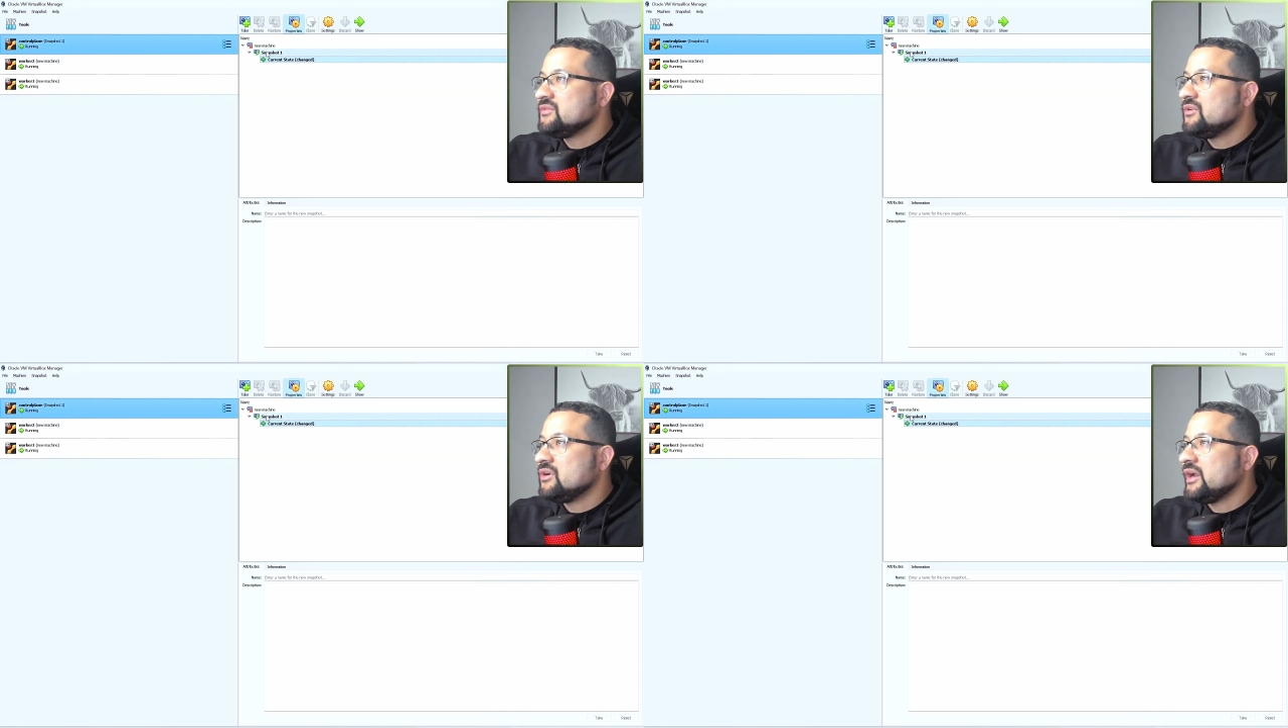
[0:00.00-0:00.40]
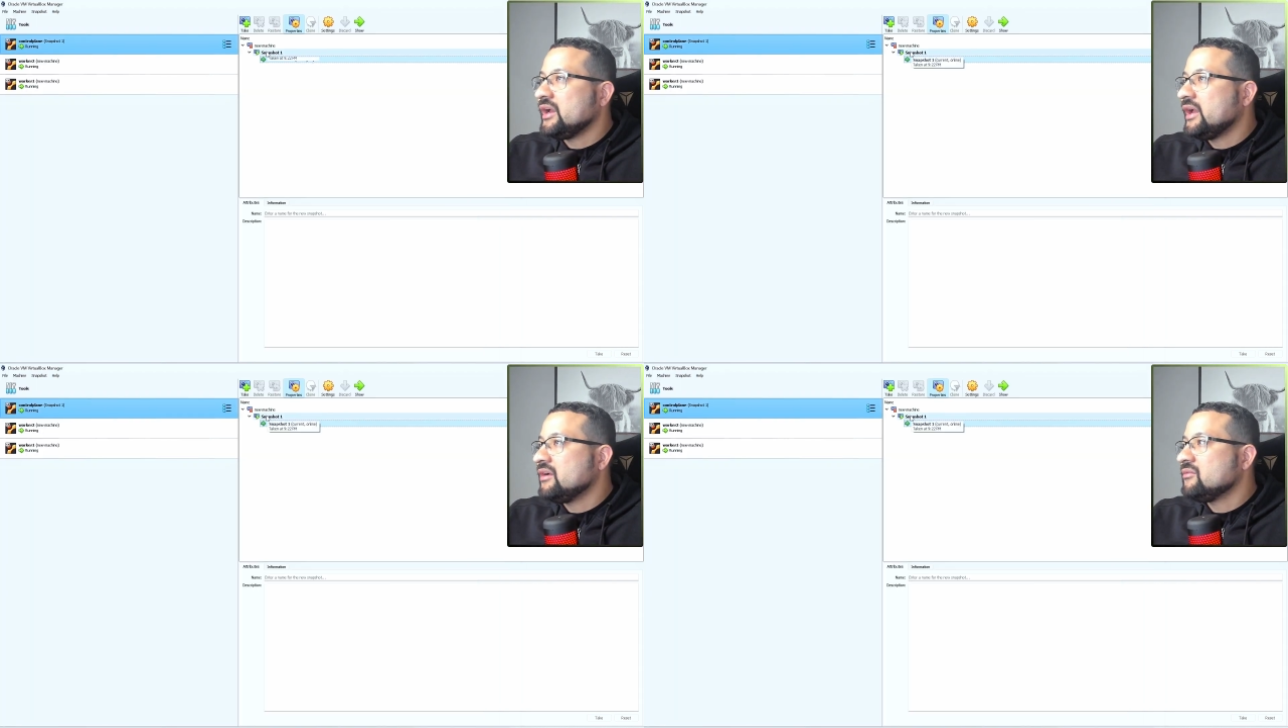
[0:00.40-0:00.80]
for
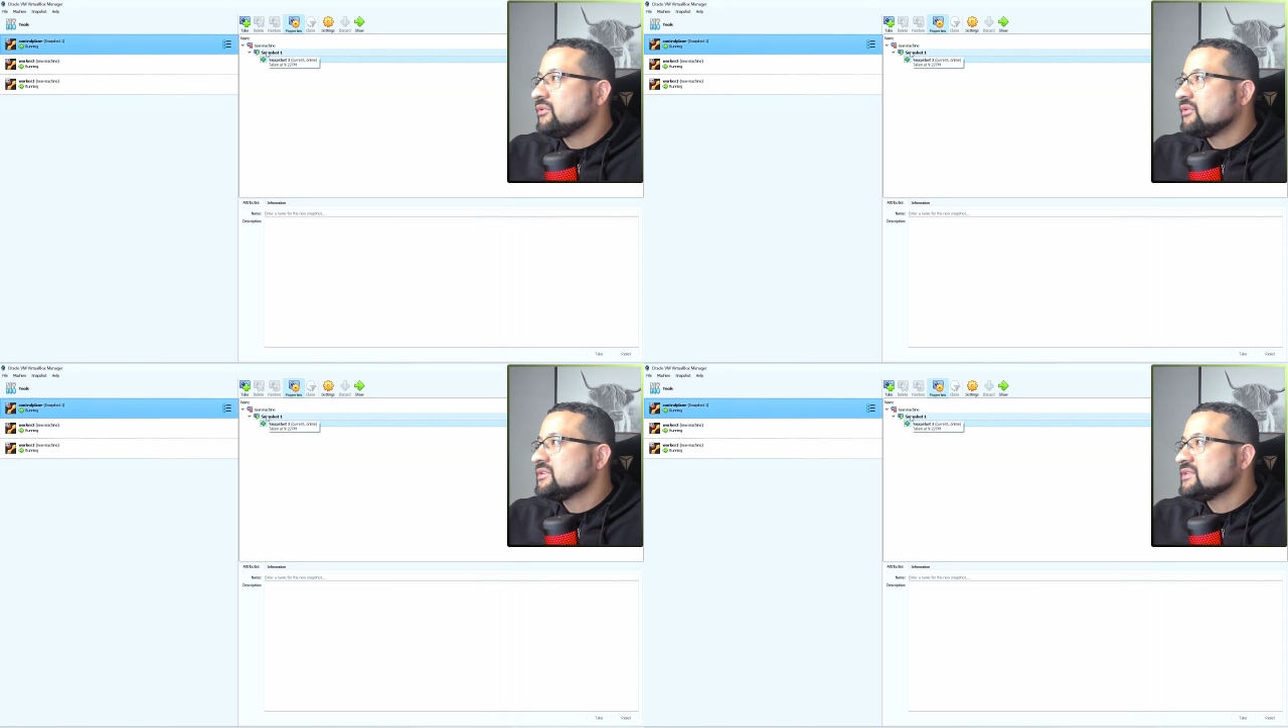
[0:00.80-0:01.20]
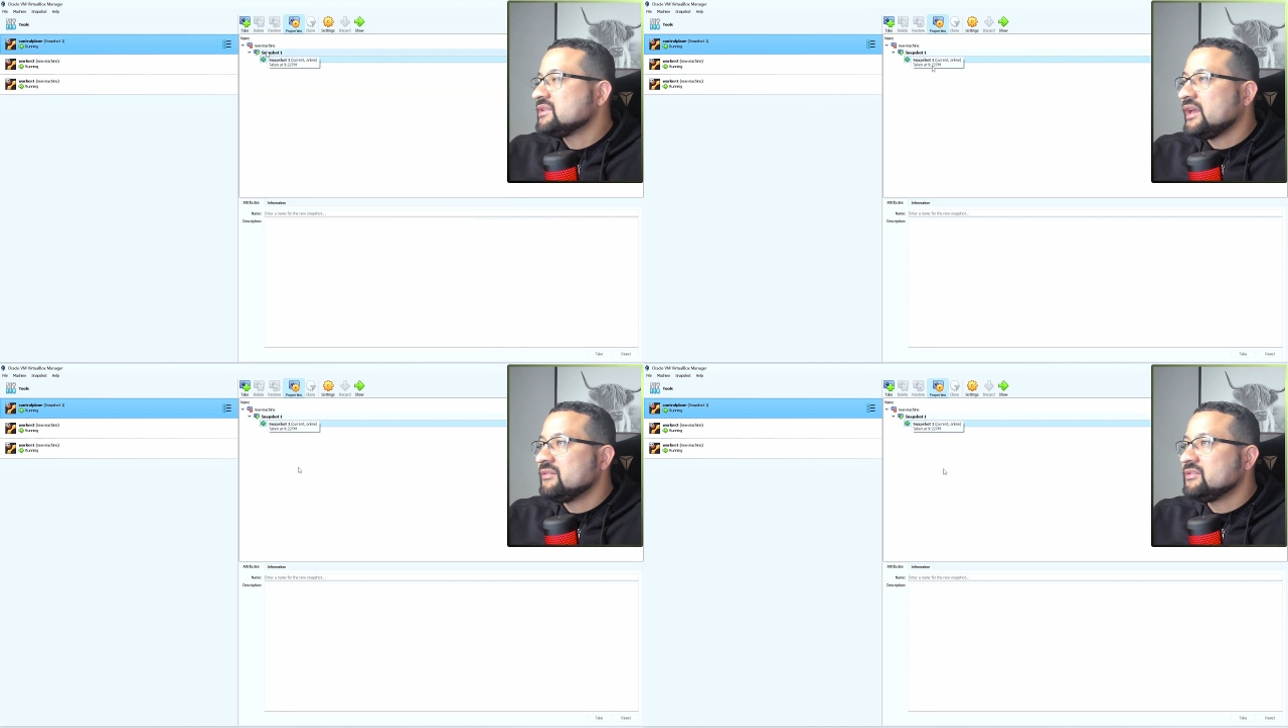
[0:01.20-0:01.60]

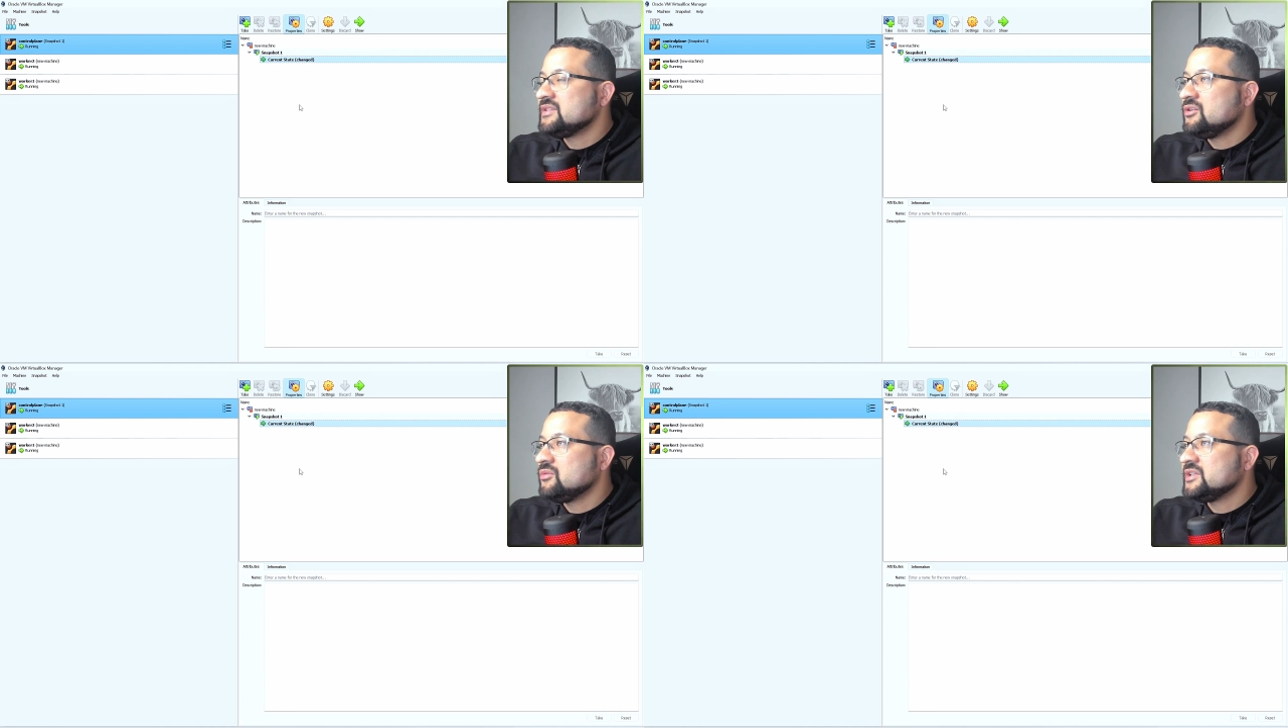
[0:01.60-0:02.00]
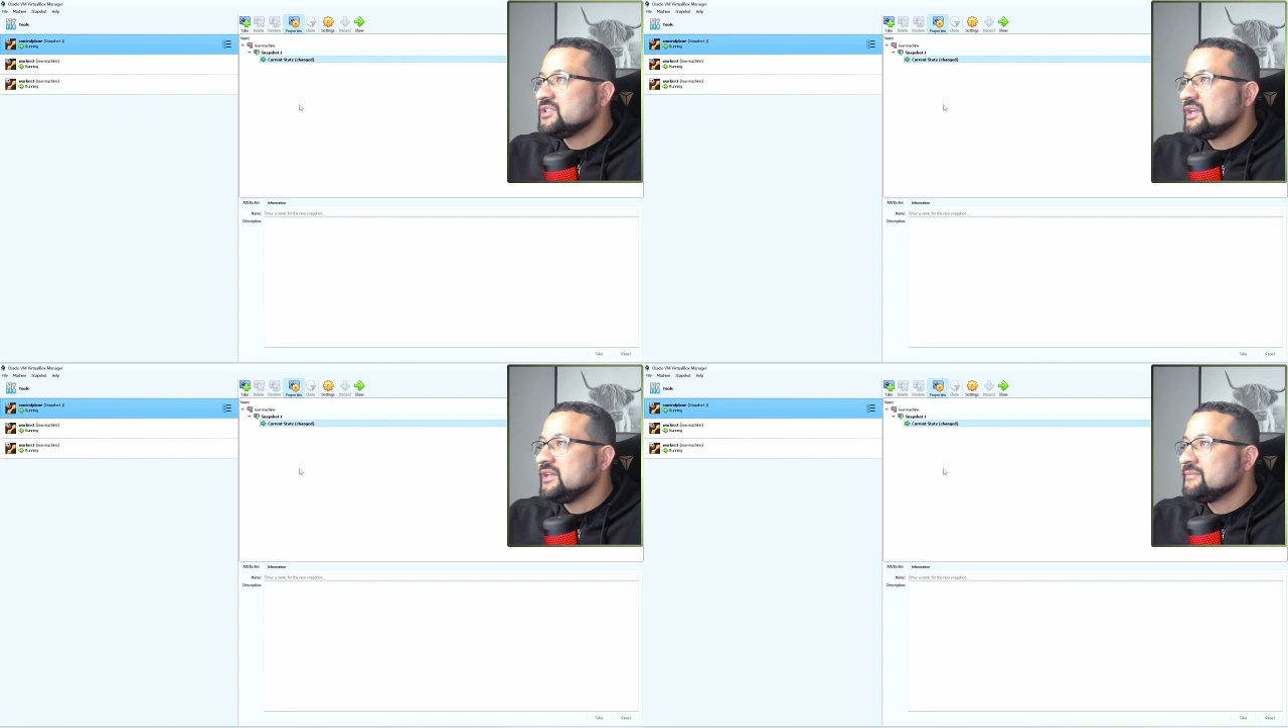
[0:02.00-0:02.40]
every single
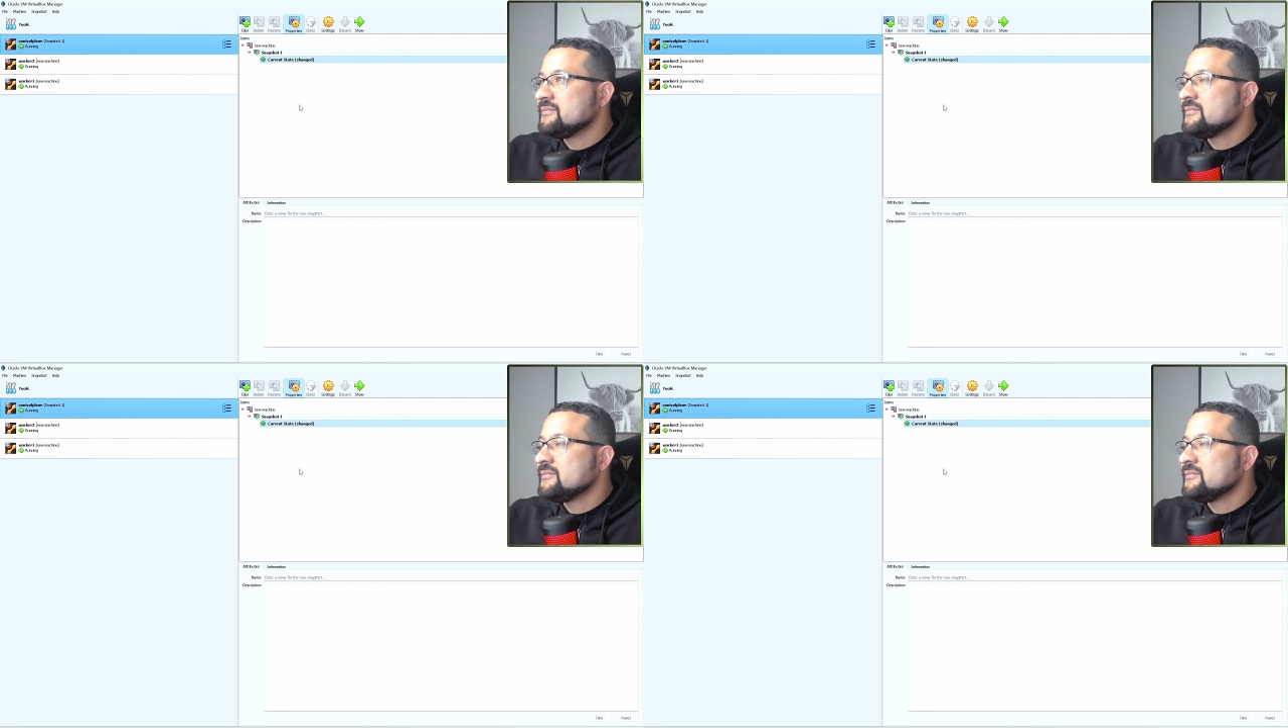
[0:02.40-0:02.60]
machine.